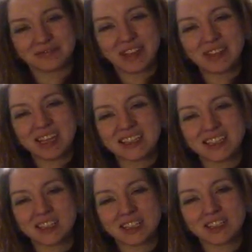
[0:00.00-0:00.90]
Maybe because
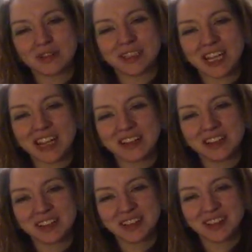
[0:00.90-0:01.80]
it looks so
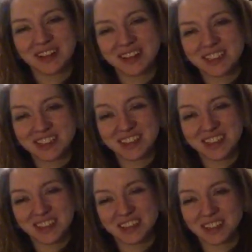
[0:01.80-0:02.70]
dated.
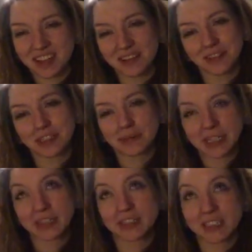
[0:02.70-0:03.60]
Honestly, this cover to
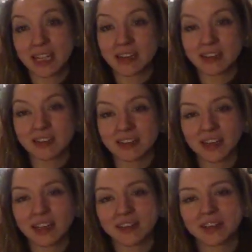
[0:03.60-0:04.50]
me looks dated.
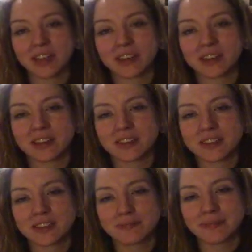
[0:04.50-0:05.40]
Like, even like this.